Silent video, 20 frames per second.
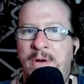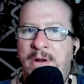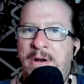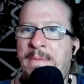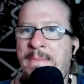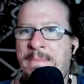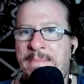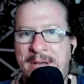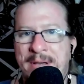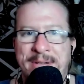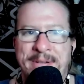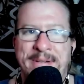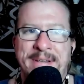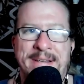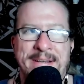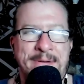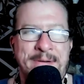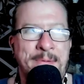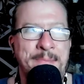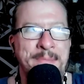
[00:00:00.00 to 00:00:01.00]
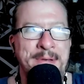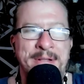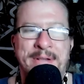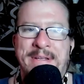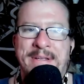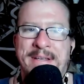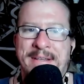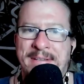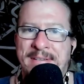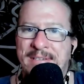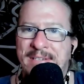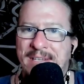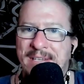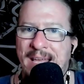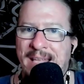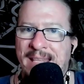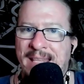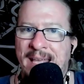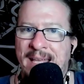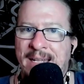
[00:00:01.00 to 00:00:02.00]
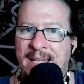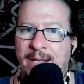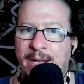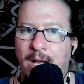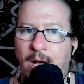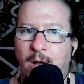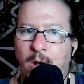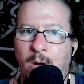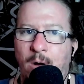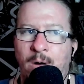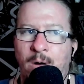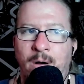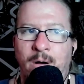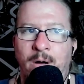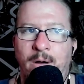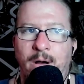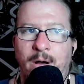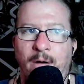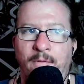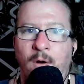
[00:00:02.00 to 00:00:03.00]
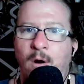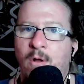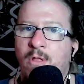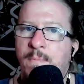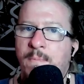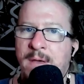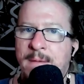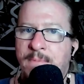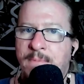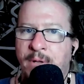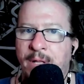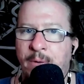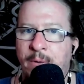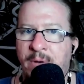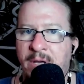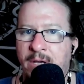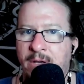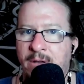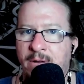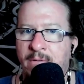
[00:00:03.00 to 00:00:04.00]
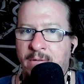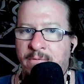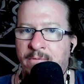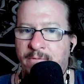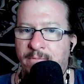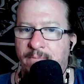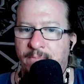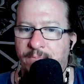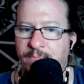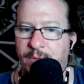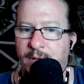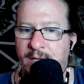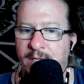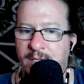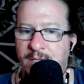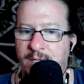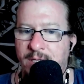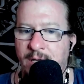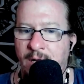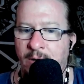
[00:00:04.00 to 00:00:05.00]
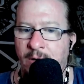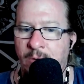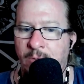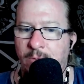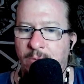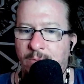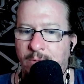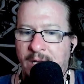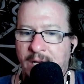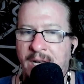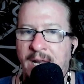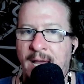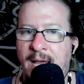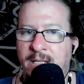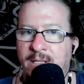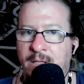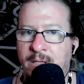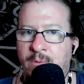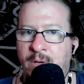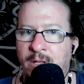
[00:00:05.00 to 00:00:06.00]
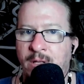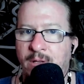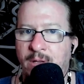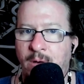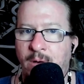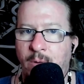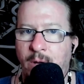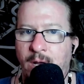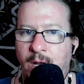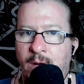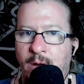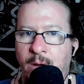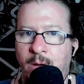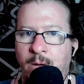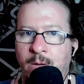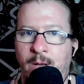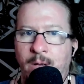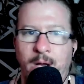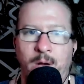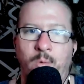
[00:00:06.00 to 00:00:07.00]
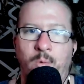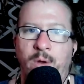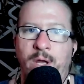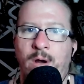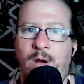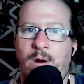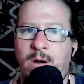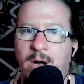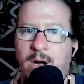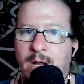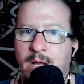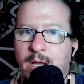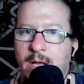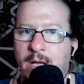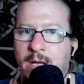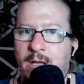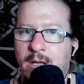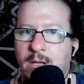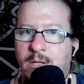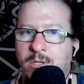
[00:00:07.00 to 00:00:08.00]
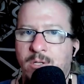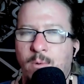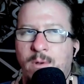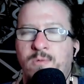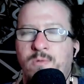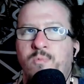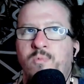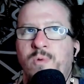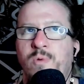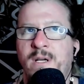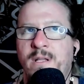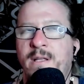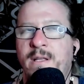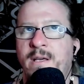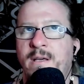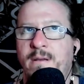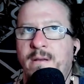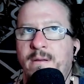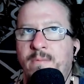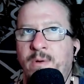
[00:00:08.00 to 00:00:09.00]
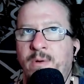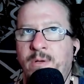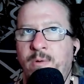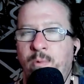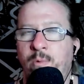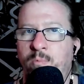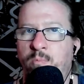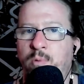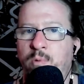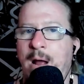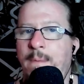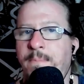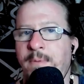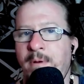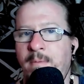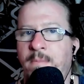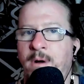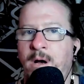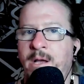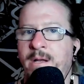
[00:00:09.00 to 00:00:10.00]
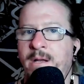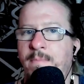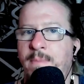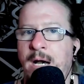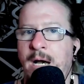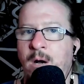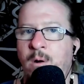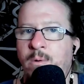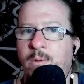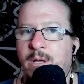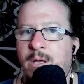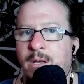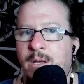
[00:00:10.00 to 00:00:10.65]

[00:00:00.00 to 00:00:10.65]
in a million or millions. And then uh, of all the people that we could have, you know, connected with, you know, here, here we are. So it's really when you wrap your mind about,